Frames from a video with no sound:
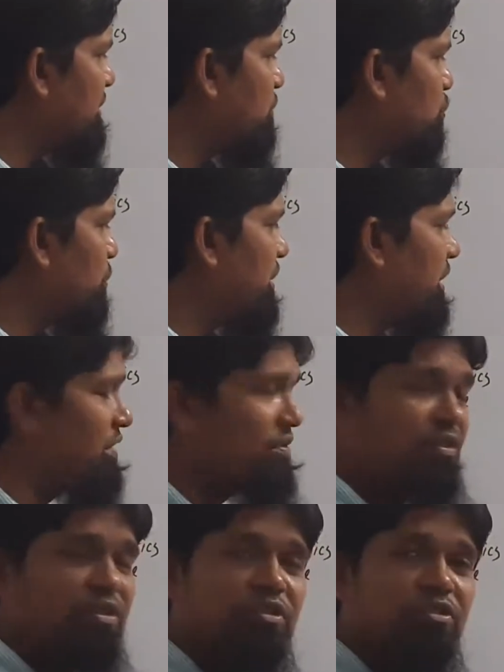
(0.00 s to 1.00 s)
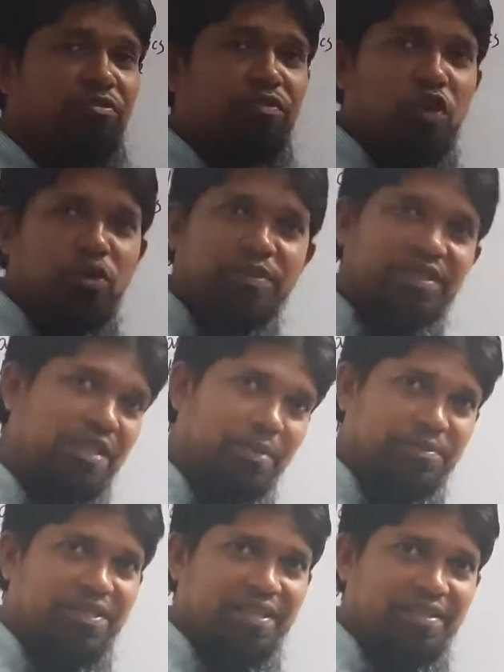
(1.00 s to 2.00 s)
we can form a
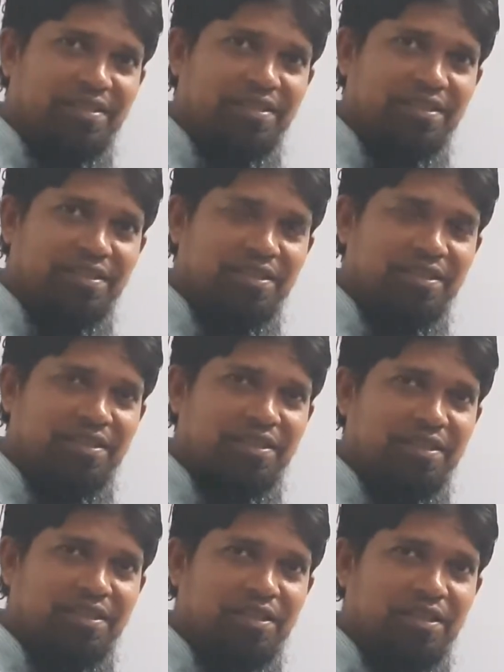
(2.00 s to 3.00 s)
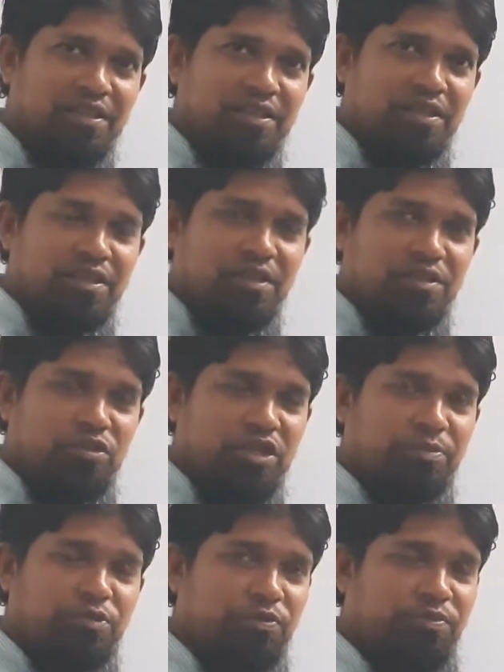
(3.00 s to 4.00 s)
subset. So you
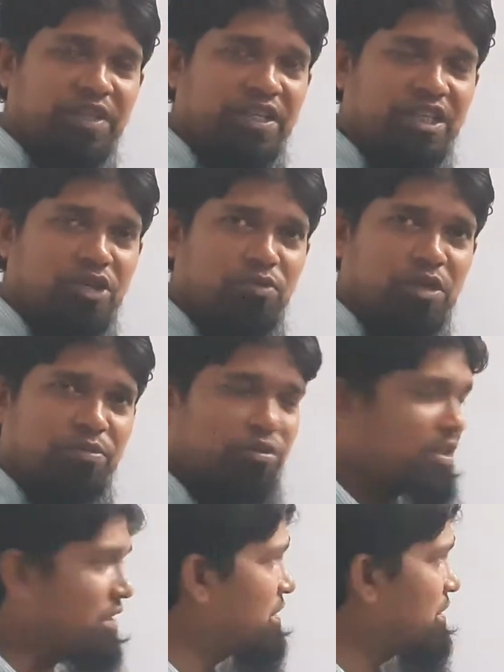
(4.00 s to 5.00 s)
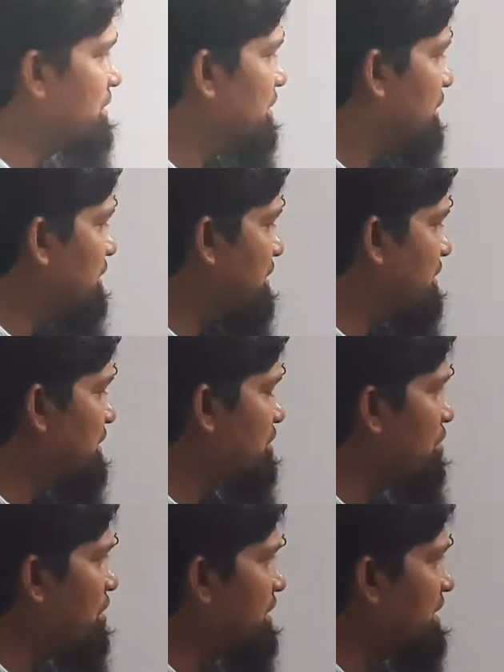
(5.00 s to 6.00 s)
have to be very careful about this. This is
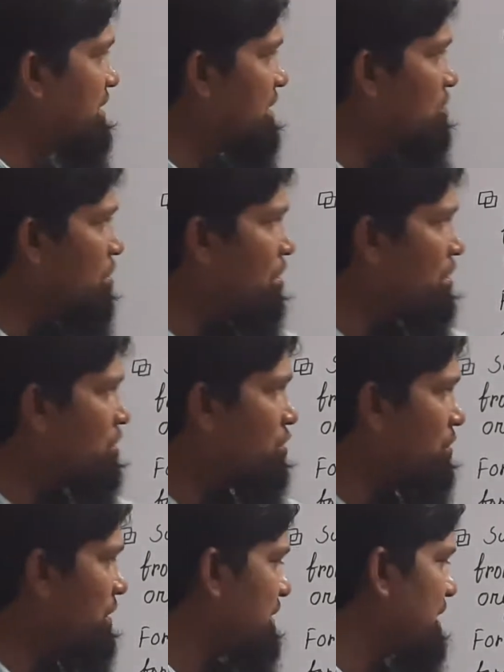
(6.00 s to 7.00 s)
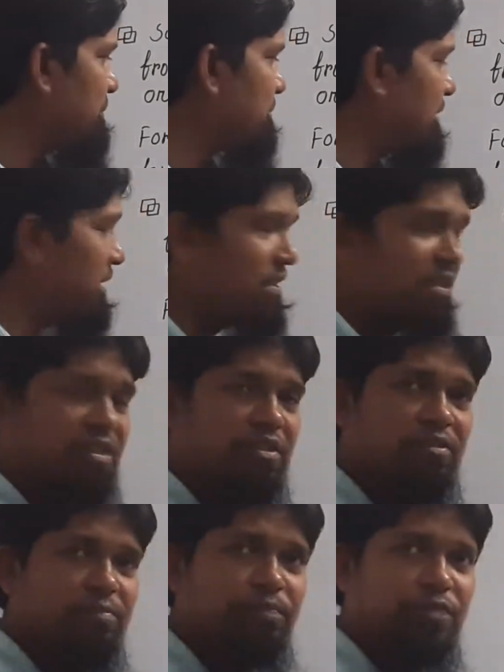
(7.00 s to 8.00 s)
also a subset.
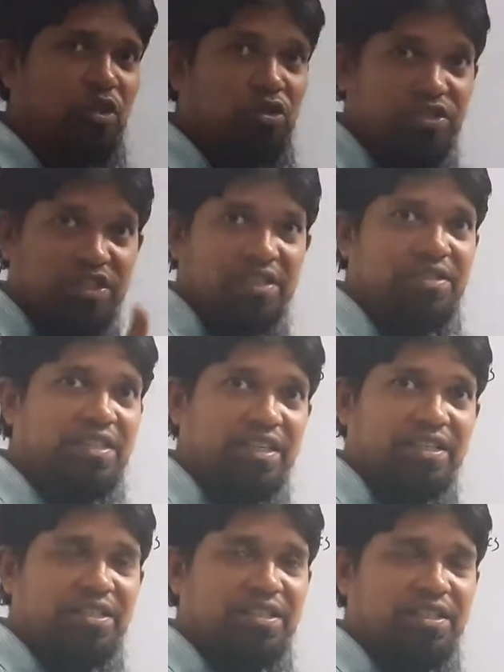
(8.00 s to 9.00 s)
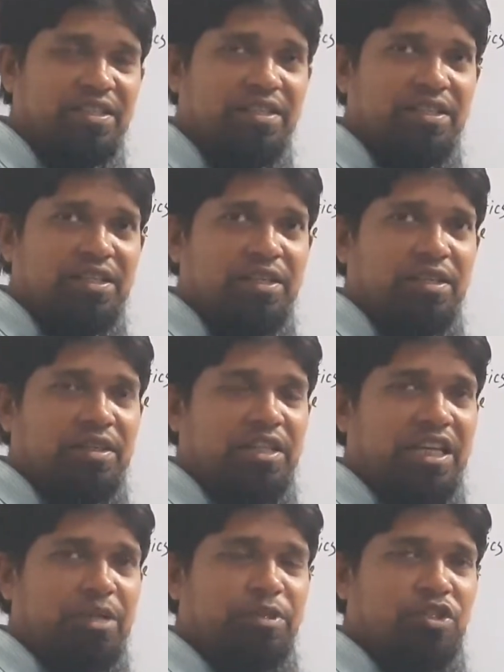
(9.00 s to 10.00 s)
The original set, the
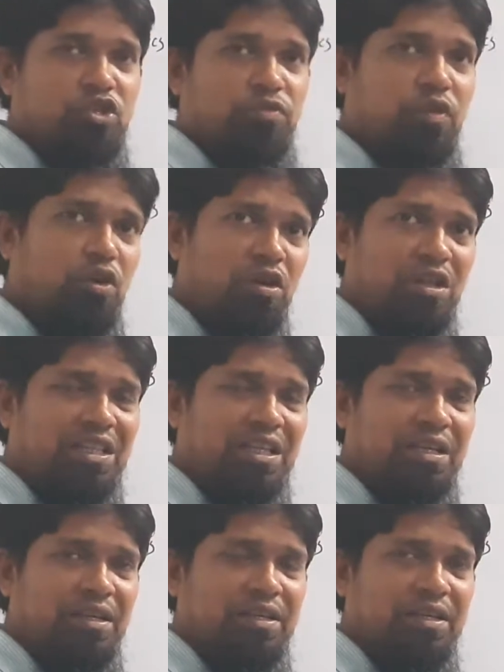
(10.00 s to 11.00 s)
elements of all the